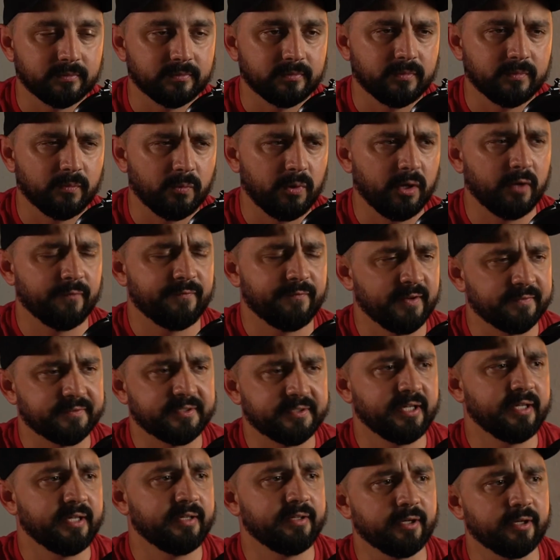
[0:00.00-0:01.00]
well,
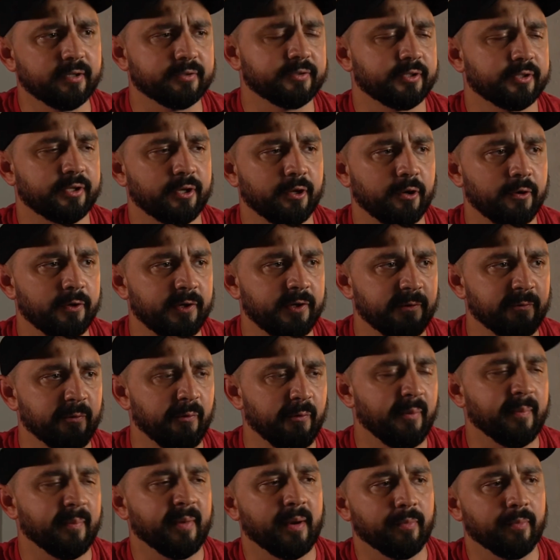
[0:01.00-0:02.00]
15 years ago, you
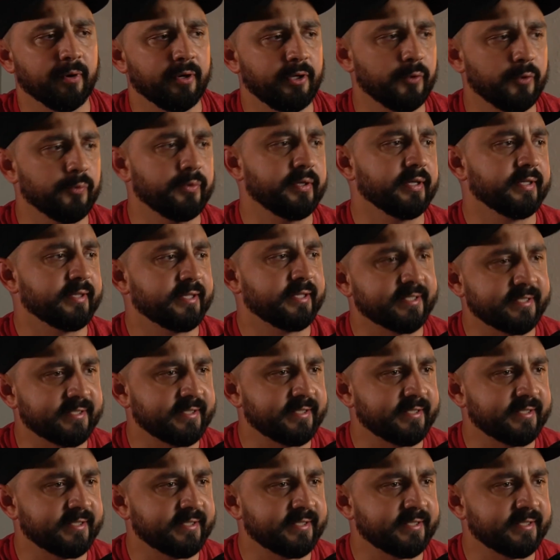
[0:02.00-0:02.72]
remember you did this